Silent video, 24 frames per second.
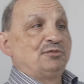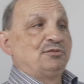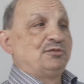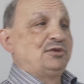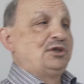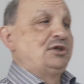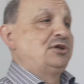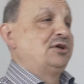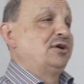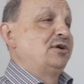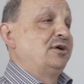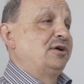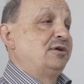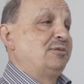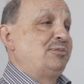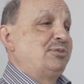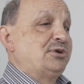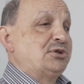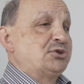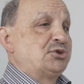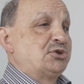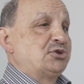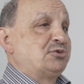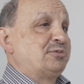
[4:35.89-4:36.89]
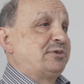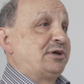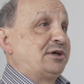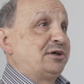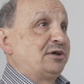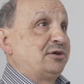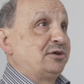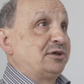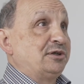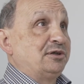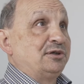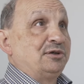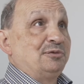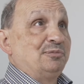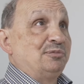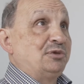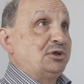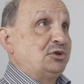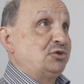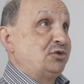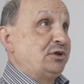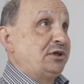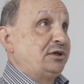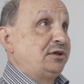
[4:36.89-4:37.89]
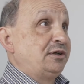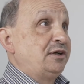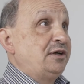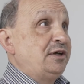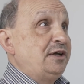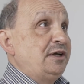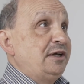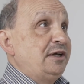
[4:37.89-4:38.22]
yeah, Princess Margaret. In between,